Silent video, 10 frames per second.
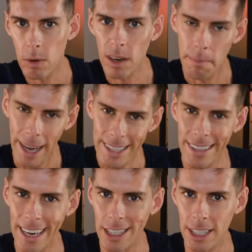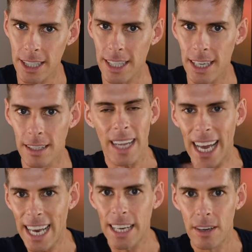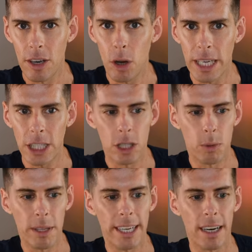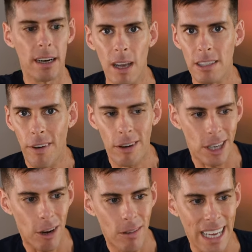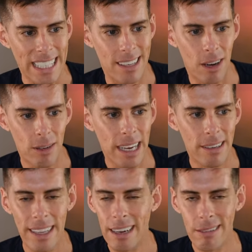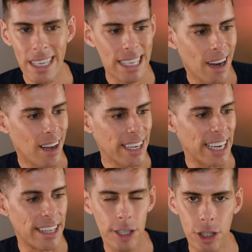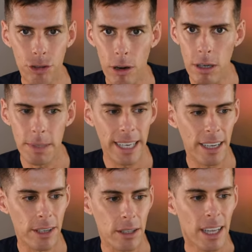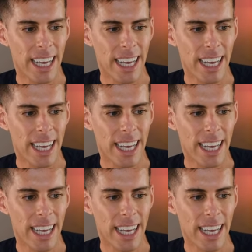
We'll come back to that in just a second. I had no issues with the tongue. As far as overlays go, there, there really aren't any. The strung material